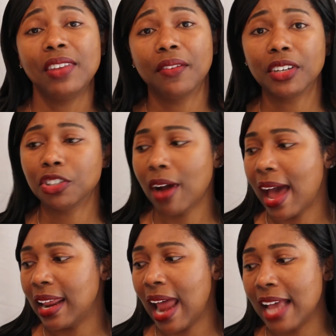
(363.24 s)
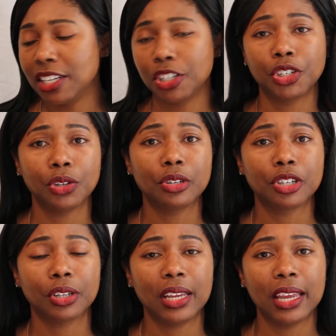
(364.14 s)
never tried it. I just
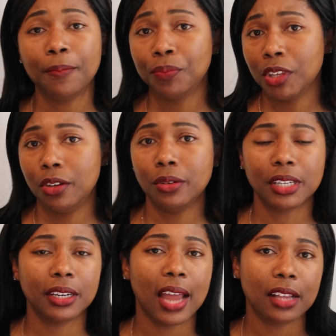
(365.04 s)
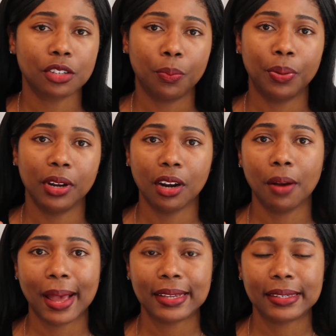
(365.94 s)
usually use the nozzle, put it
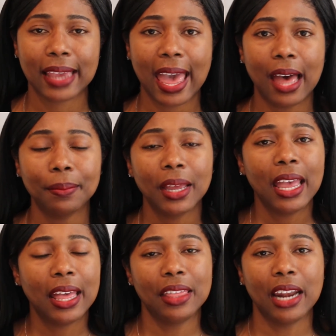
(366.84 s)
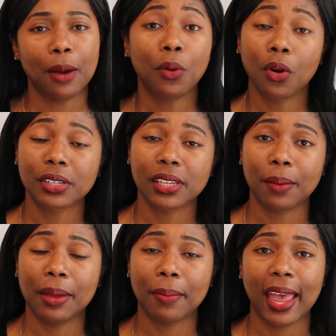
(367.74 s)
on my scalp, then I pour
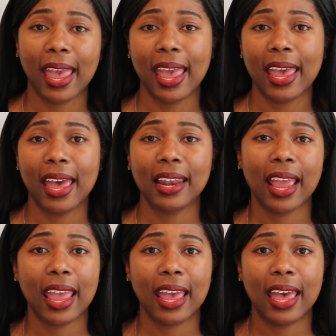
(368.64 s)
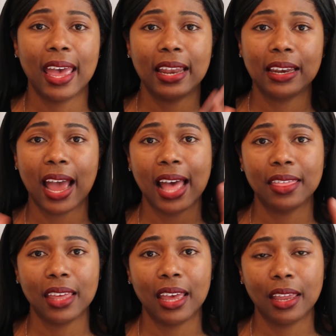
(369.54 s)
some in my hand, and I
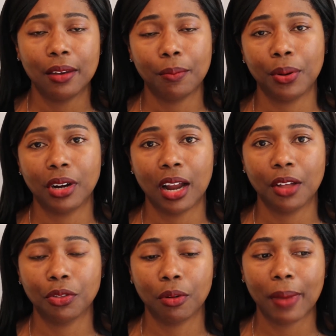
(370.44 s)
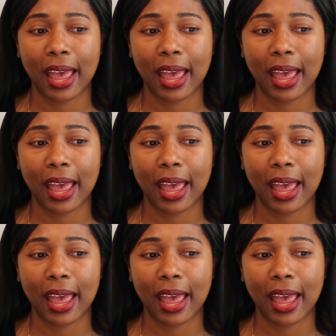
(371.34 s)
then put it all through my